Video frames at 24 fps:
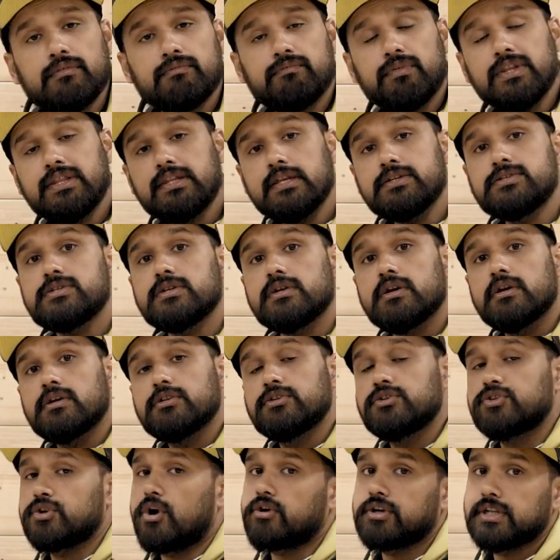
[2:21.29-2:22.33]
With this,
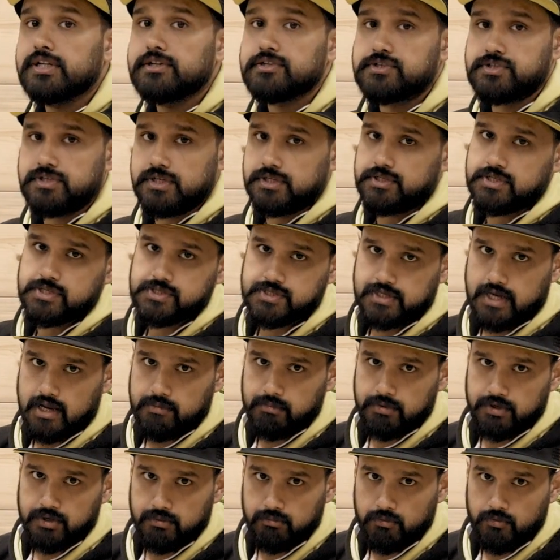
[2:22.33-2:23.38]
throttle restrictions can
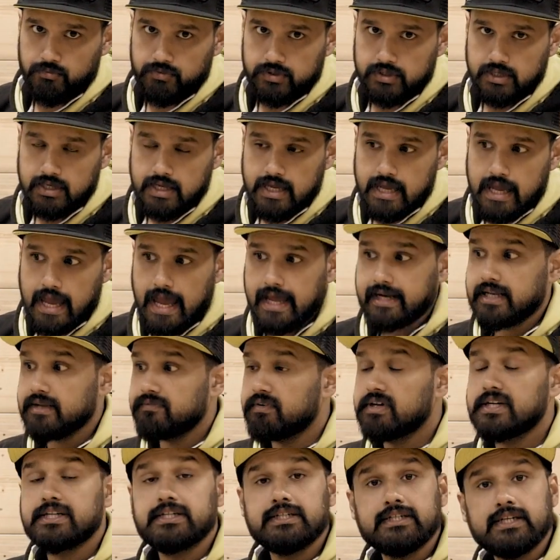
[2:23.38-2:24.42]
be removed, and
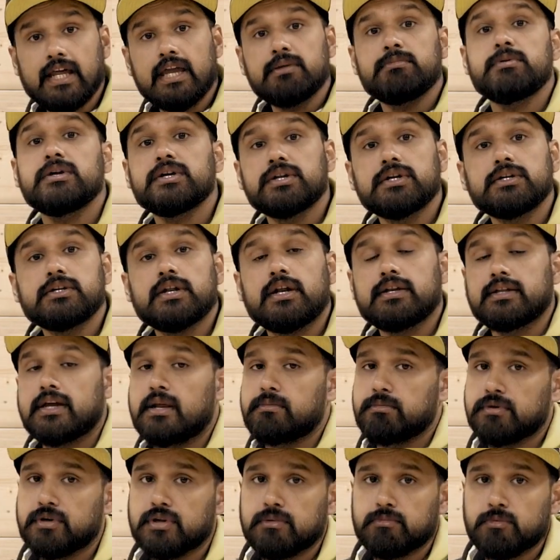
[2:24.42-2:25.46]
even timing retard
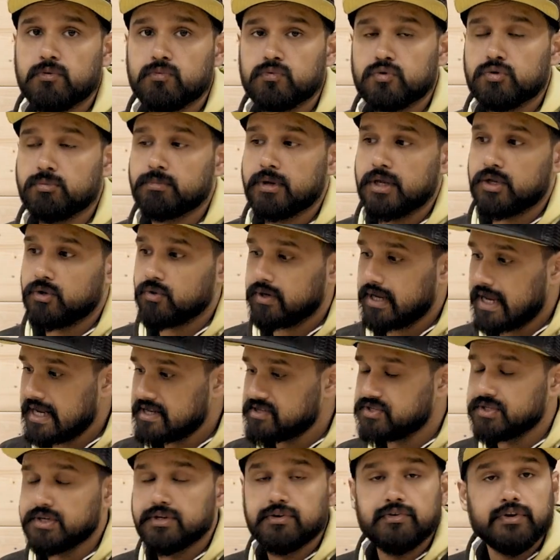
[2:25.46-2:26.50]
can be removed to make your
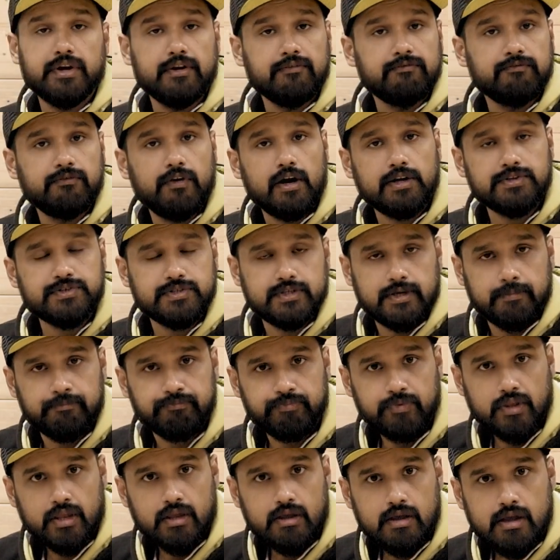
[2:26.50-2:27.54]
engine rev faster.
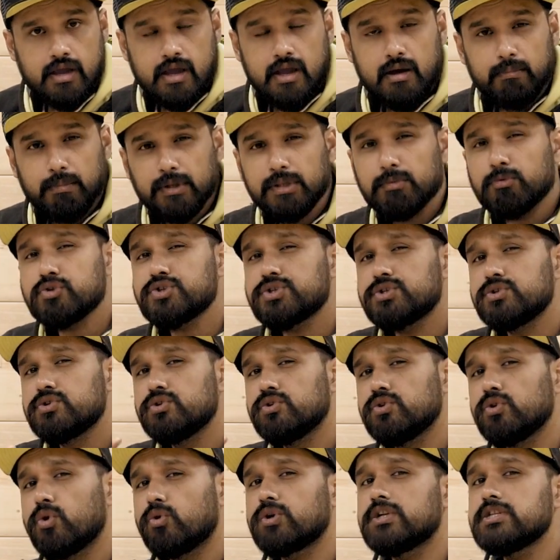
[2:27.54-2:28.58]
But the most
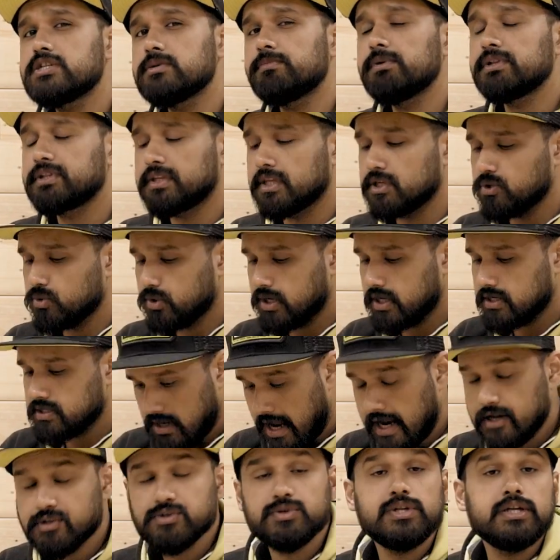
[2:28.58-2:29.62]
noticeable thing you can
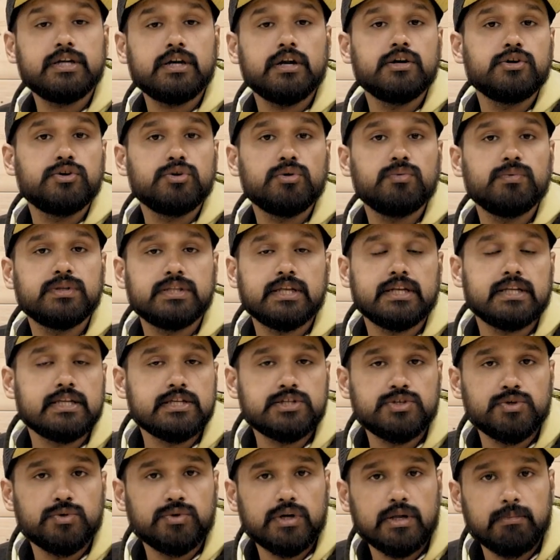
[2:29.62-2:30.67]
actually control with an
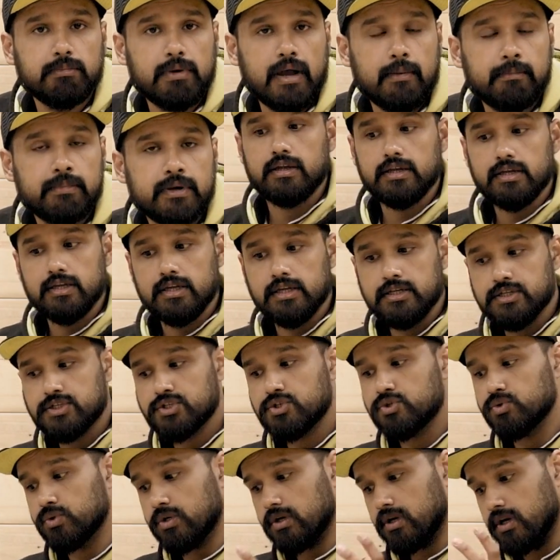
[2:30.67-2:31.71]
ECU remap is
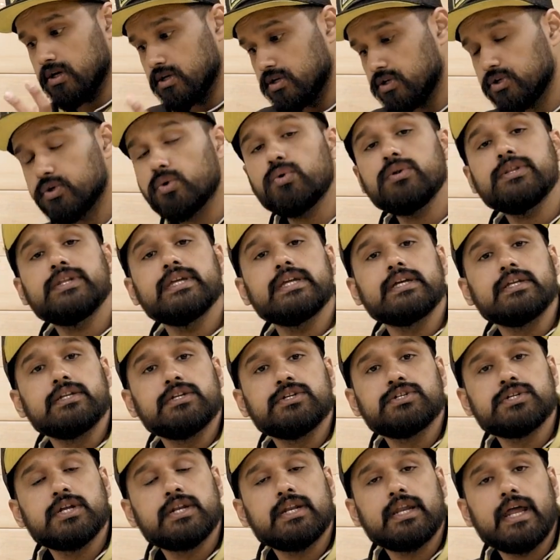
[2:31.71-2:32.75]
to control the
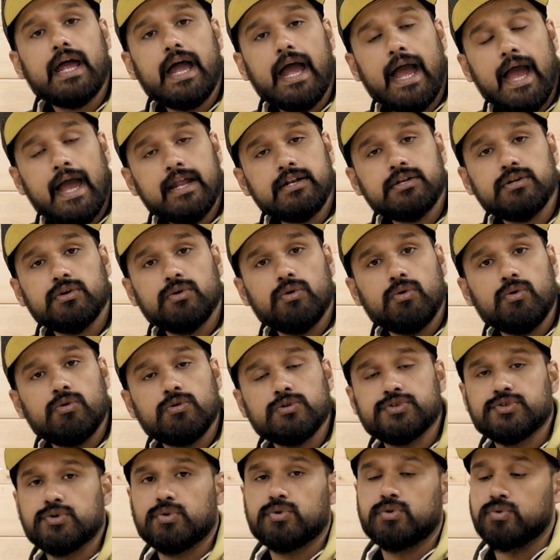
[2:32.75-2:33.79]
ignition and
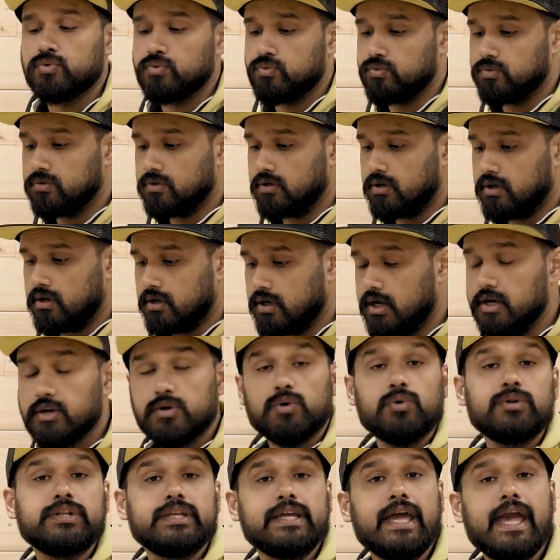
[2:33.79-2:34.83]
also to
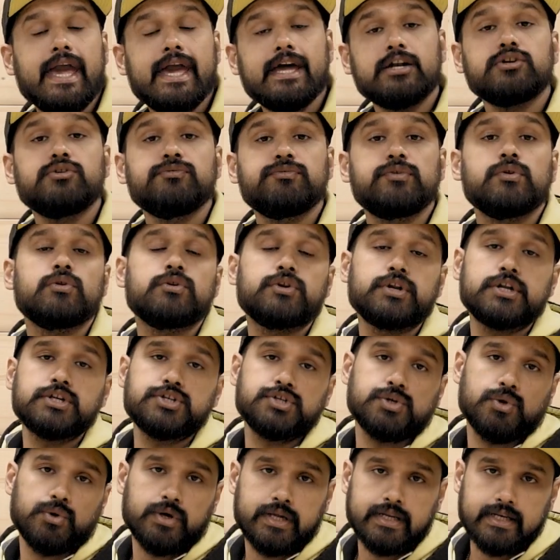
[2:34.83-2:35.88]
control the air to fuel
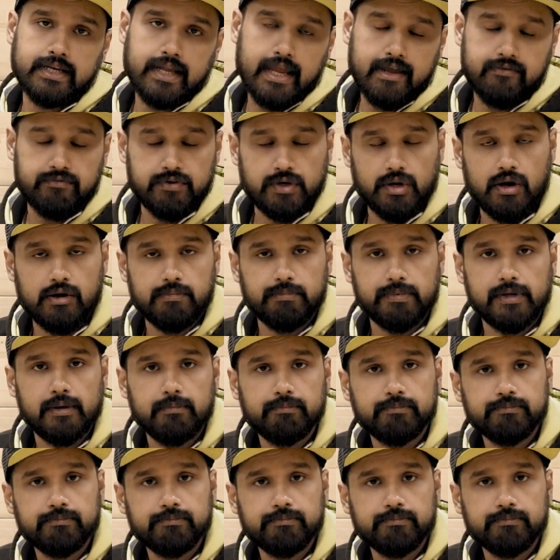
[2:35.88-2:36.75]
ratio in every RPM.